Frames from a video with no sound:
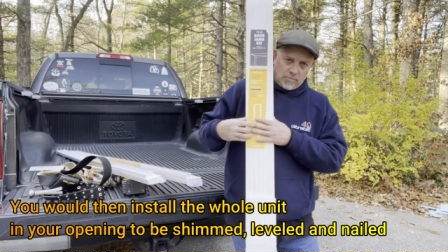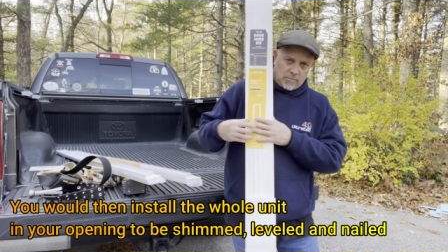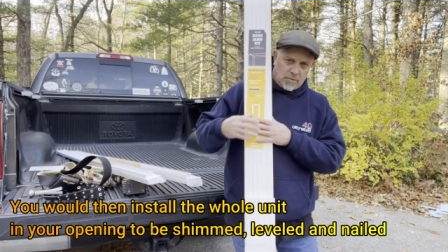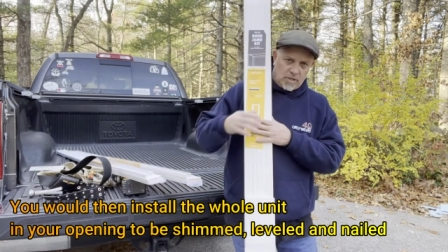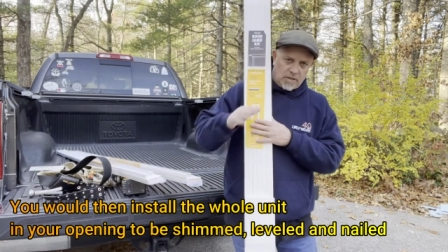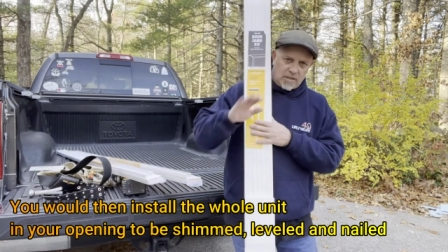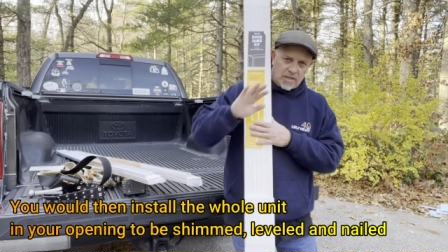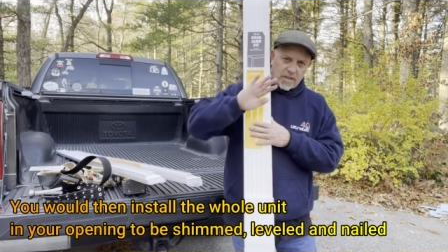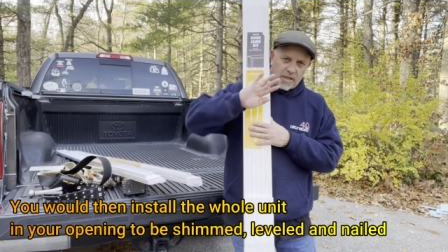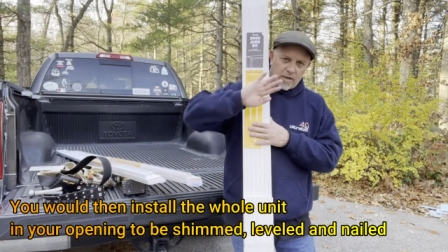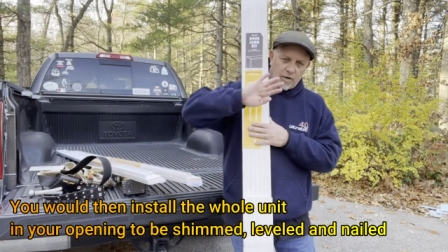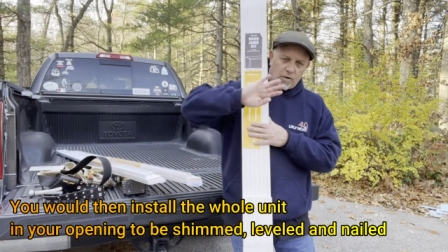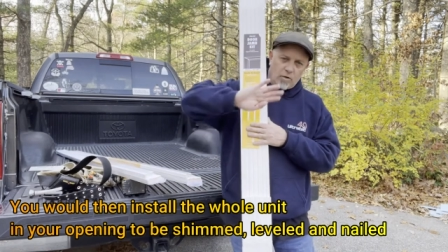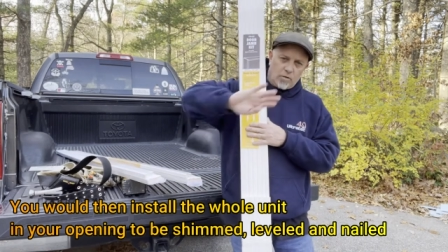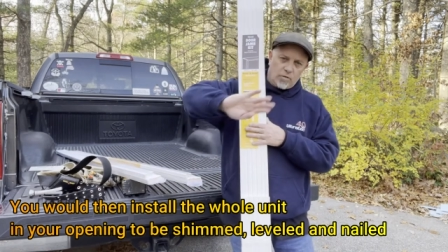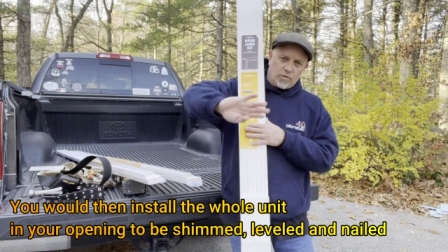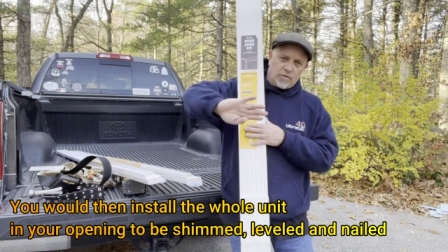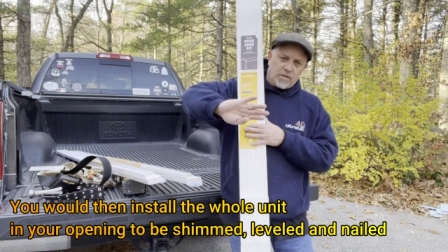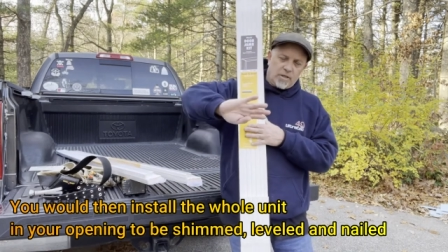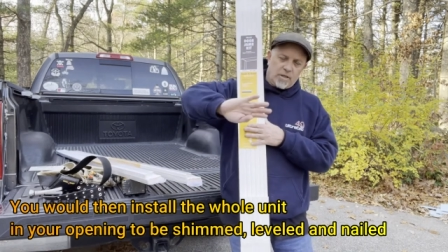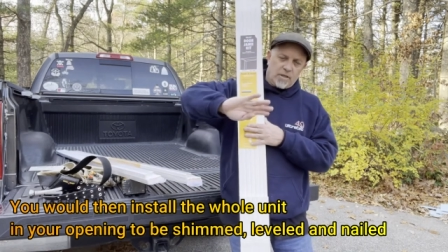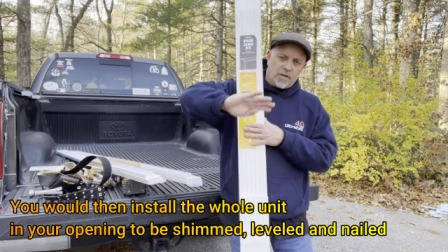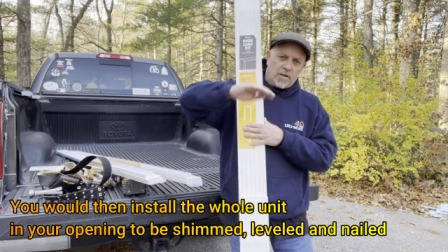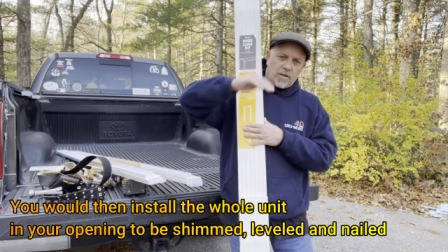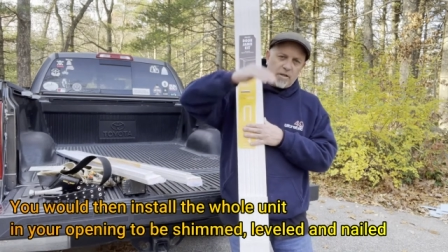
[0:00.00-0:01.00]
These are gonna go
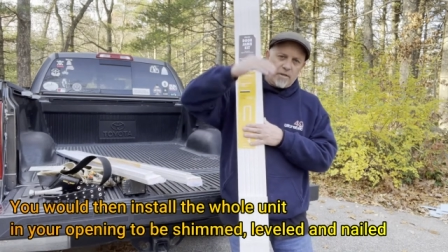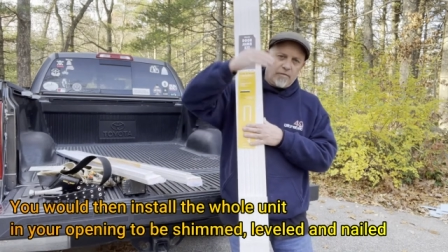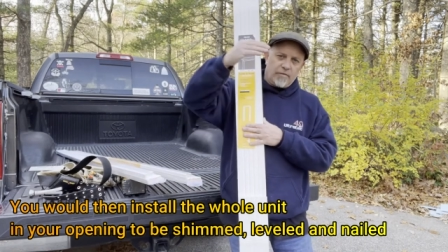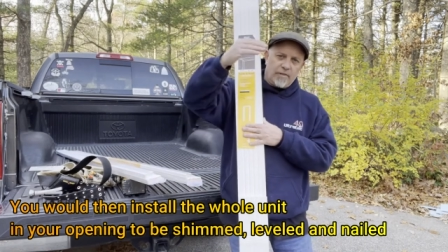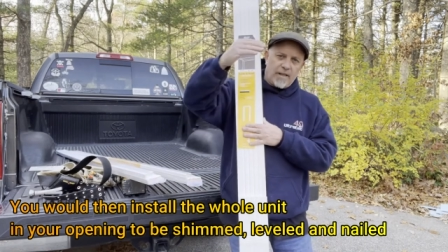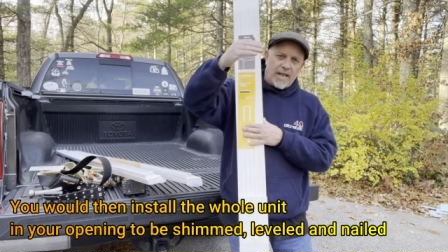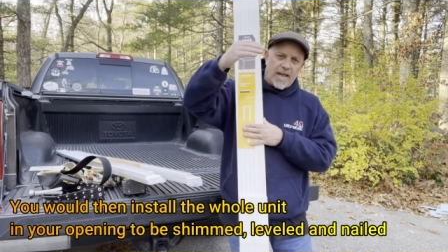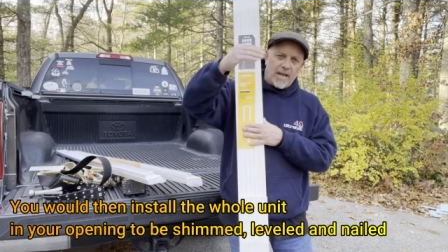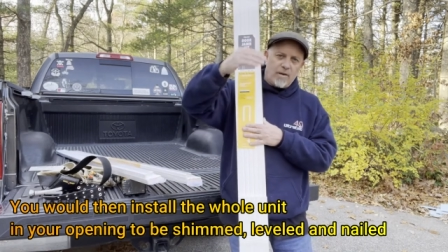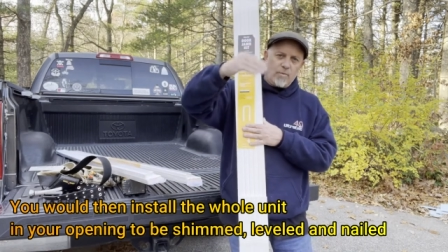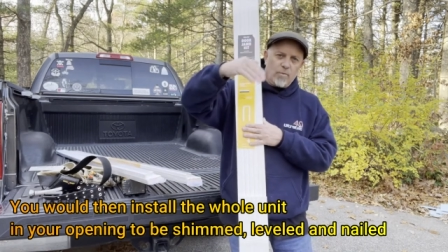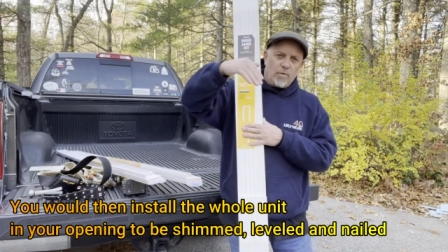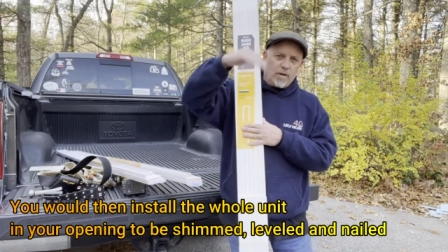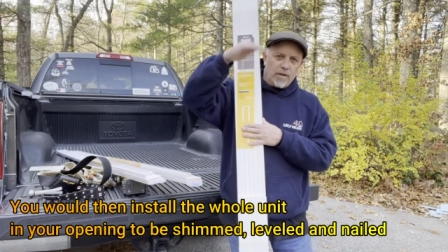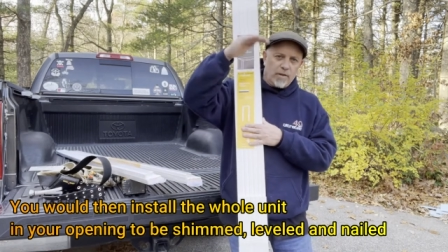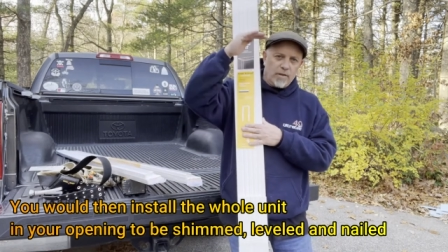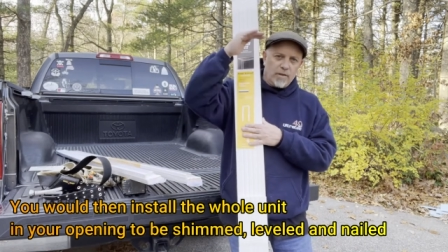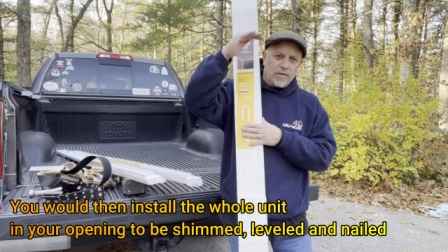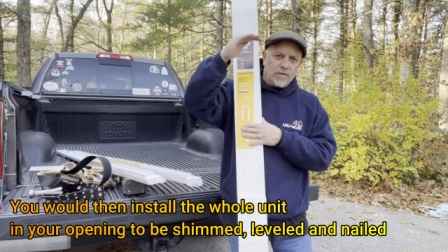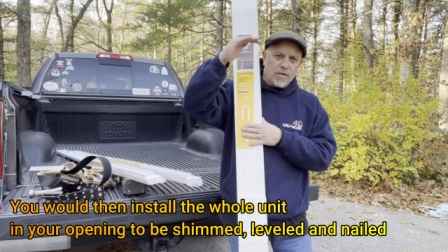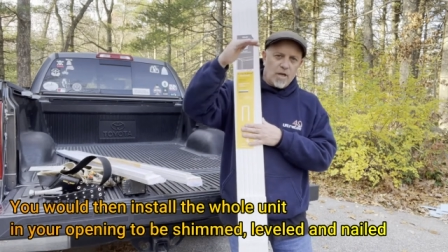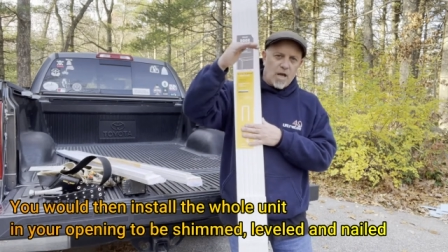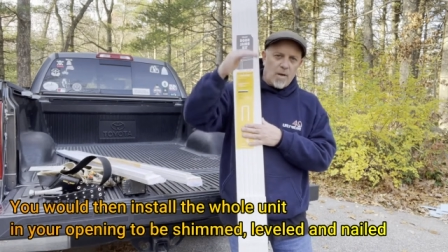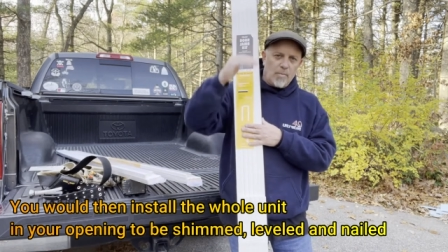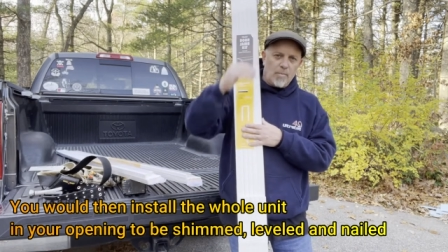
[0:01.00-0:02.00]
sitting on the flat, one on
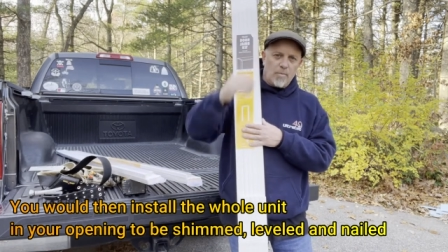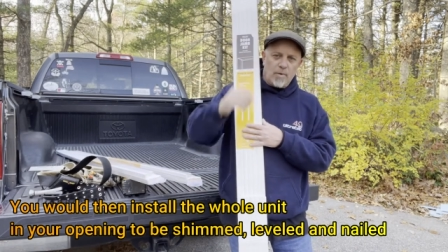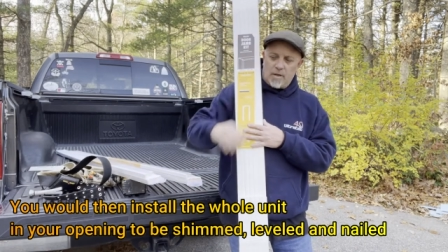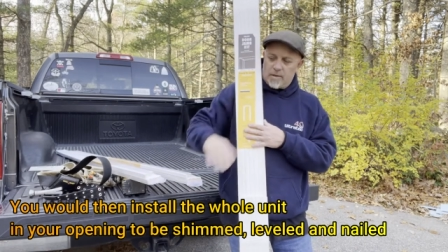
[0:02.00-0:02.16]
the top,